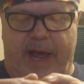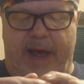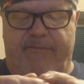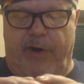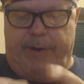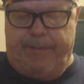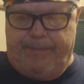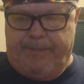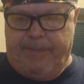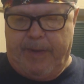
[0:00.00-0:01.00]
Ever.
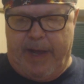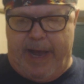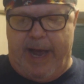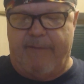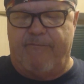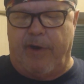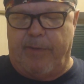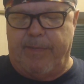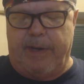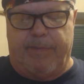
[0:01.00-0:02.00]

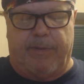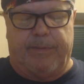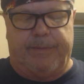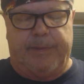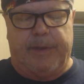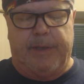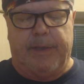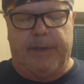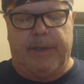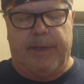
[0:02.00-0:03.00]
Ever, people.
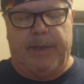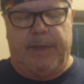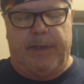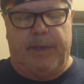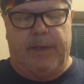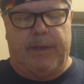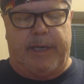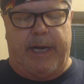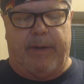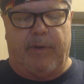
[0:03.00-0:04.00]

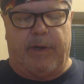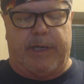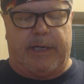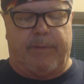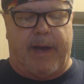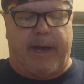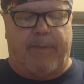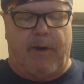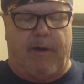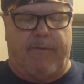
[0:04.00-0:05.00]
Okay, we're going to take the
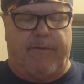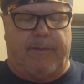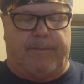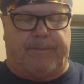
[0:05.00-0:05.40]
bottom off.